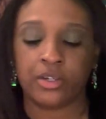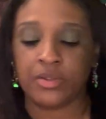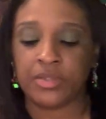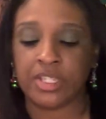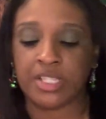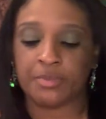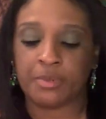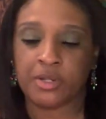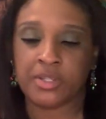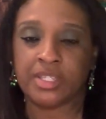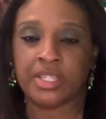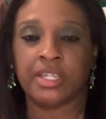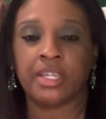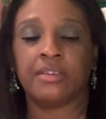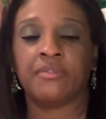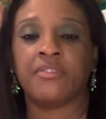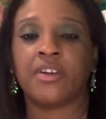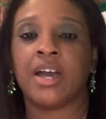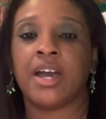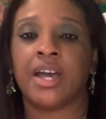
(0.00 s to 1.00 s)
this person
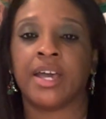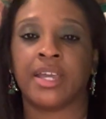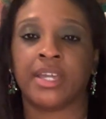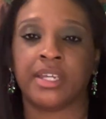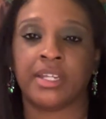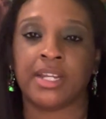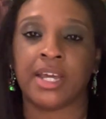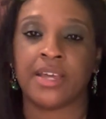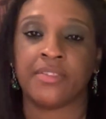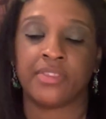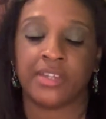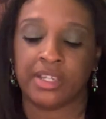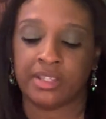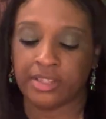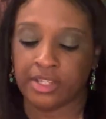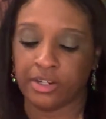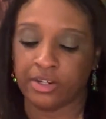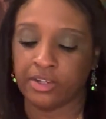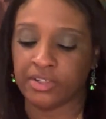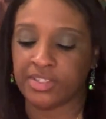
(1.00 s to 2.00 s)
can find, I think
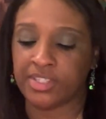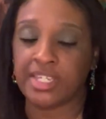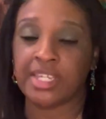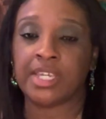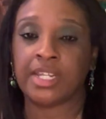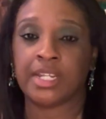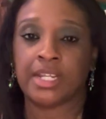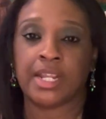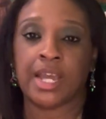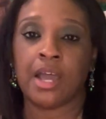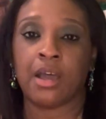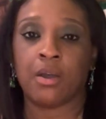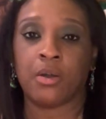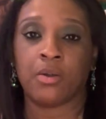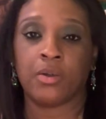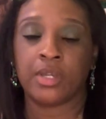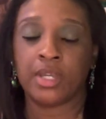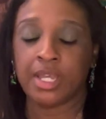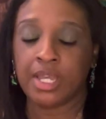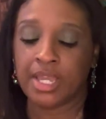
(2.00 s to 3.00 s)
they're seeking it out.